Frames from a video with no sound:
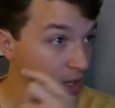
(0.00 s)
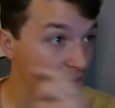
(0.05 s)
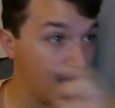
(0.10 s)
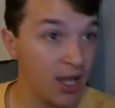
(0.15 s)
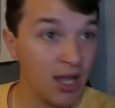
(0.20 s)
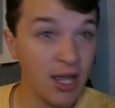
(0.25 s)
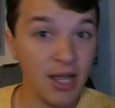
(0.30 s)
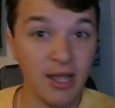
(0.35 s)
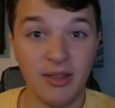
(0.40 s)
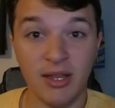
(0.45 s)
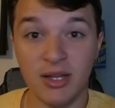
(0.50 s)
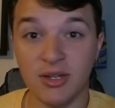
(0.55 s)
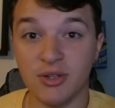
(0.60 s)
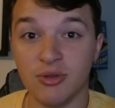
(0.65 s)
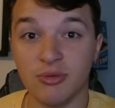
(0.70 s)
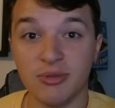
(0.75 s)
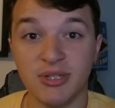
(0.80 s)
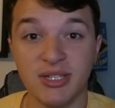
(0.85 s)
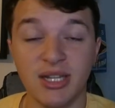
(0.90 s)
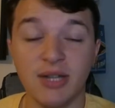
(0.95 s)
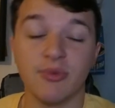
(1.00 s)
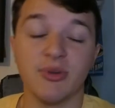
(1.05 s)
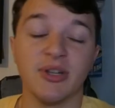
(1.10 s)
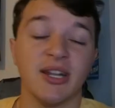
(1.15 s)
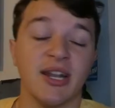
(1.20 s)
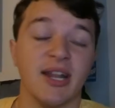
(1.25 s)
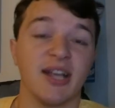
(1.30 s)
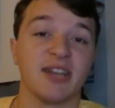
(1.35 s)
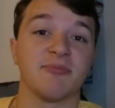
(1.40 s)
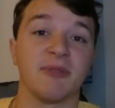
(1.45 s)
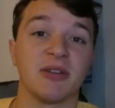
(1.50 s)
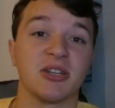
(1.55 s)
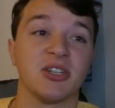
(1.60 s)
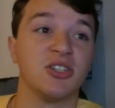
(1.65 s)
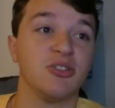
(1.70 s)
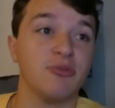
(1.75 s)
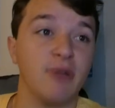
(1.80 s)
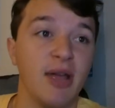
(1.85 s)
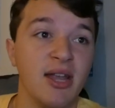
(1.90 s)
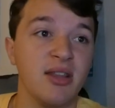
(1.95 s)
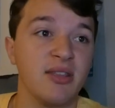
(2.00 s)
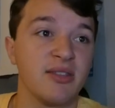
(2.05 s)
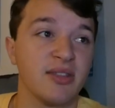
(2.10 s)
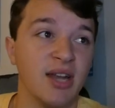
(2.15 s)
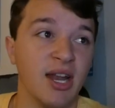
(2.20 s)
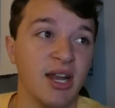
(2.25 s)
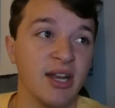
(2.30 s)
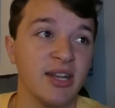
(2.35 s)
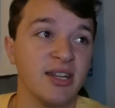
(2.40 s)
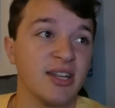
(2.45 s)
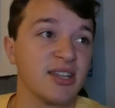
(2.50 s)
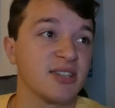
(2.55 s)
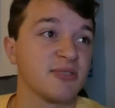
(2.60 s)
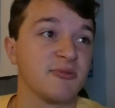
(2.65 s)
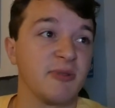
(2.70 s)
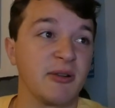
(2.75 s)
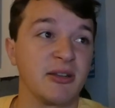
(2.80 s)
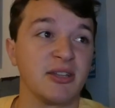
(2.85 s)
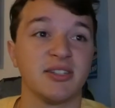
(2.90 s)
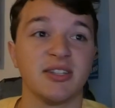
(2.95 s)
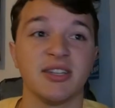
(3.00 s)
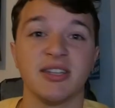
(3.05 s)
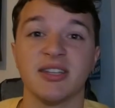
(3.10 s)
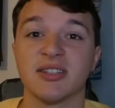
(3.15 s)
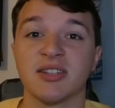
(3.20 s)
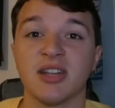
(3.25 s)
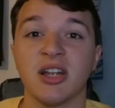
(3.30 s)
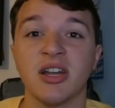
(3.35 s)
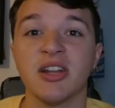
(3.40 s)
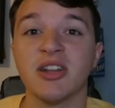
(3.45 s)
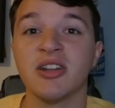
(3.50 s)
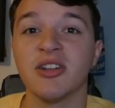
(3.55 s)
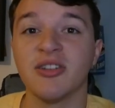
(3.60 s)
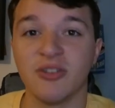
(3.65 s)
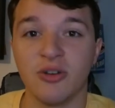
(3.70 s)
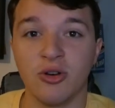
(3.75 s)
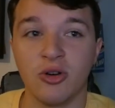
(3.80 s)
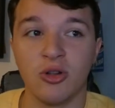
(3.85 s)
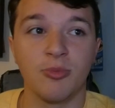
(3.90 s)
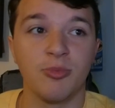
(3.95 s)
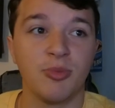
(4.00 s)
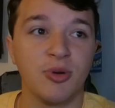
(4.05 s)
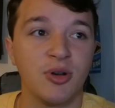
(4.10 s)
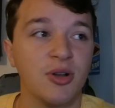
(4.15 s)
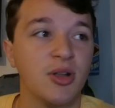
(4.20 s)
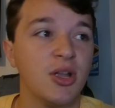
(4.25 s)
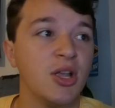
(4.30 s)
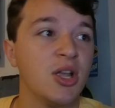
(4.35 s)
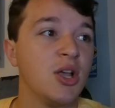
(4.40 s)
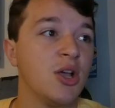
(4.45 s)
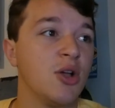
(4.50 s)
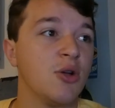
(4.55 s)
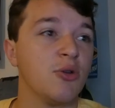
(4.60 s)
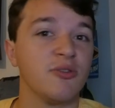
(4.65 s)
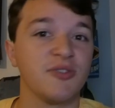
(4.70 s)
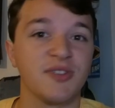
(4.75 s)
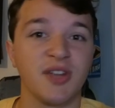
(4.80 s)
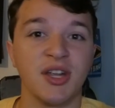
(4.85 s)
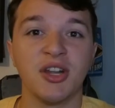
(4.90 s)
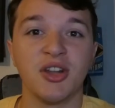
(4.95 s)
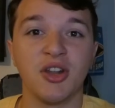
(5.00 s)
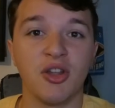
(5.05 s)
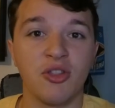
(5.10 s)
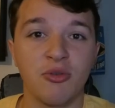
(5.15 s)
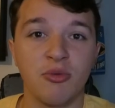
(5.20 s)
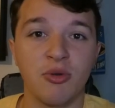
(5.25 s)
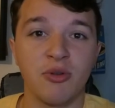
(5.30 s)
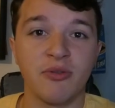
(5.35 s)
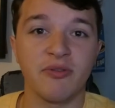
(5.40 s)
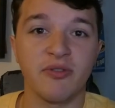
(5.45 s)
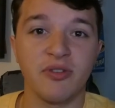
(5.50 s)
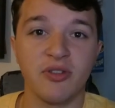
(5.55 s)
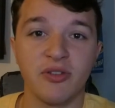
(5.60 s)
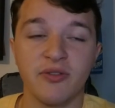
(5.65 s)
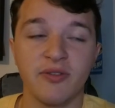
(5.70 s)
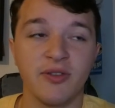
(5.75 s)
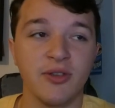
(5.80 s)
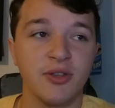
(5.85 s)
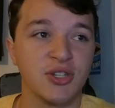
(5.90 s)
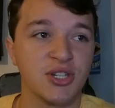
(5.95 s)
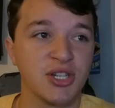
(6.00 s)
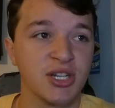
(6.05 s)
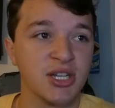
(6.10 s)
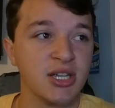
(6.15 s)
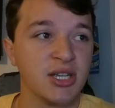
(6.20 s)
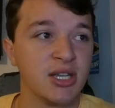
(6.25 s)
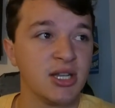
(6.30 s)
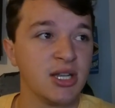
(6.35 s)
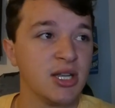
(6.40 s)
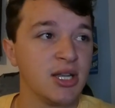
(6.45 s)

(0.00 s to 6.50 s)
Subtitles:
and that's all we did. We didn't expect to do anything. I didn't expect to see a signing at all, but we signed another one for the future,